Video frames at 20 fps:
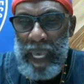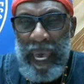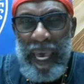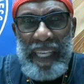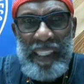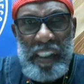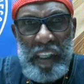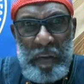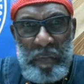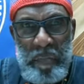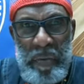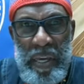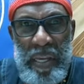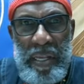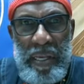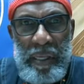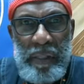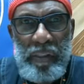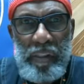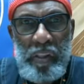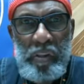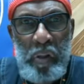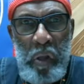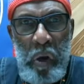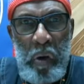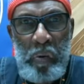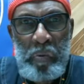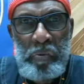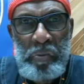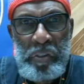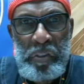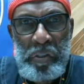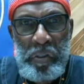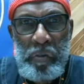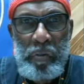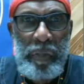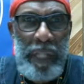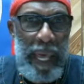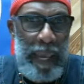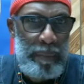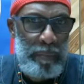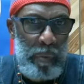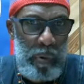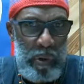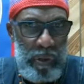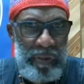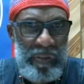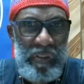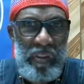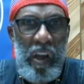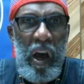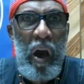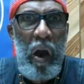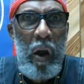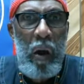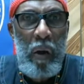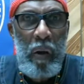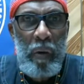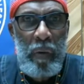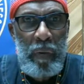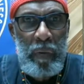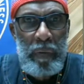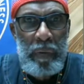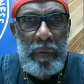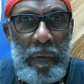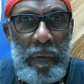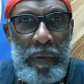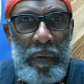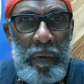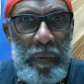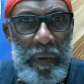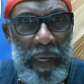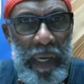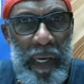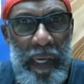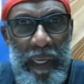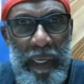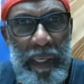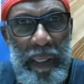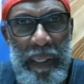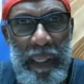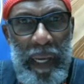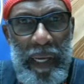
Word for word: as comedians are known to do, like Mort Sahl, okay.